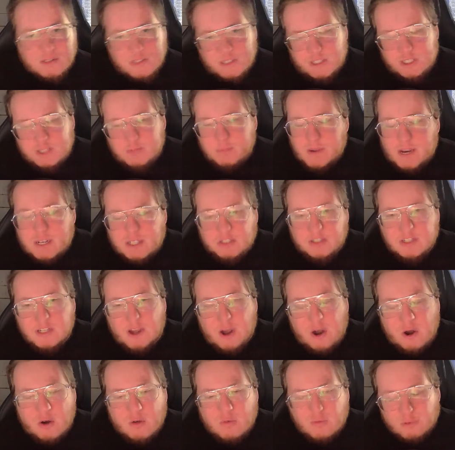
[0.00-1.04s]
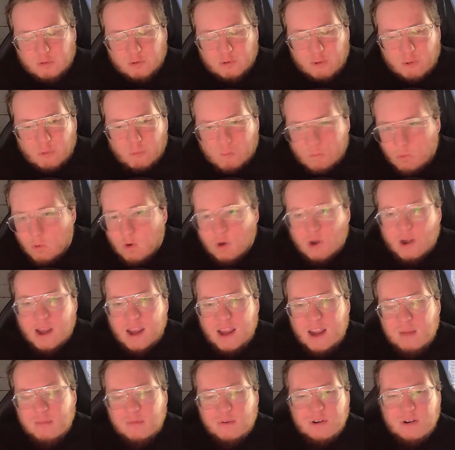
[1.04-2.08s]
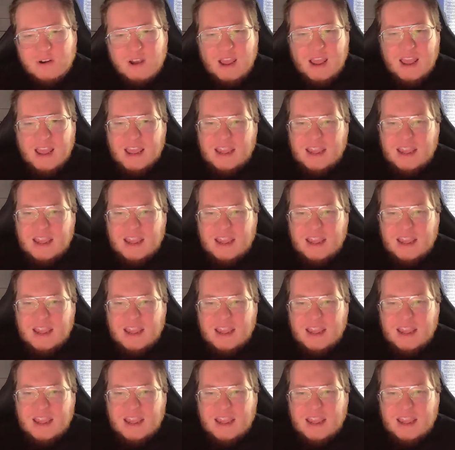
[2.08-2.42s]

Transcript: especially over Warhammer.